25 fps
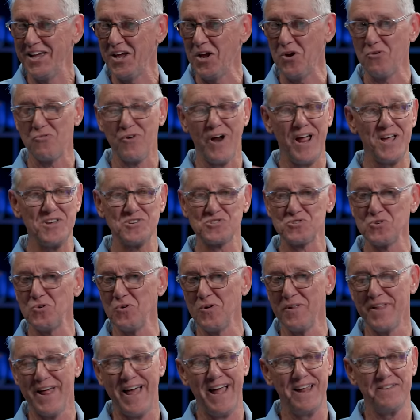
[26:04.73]
erased
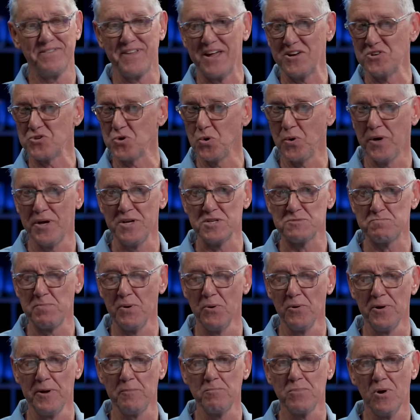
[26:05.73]
all that, they took his
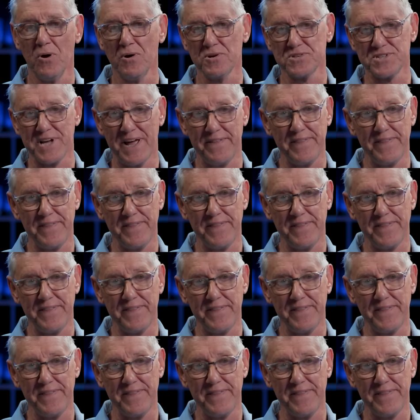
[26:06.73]
building blocks,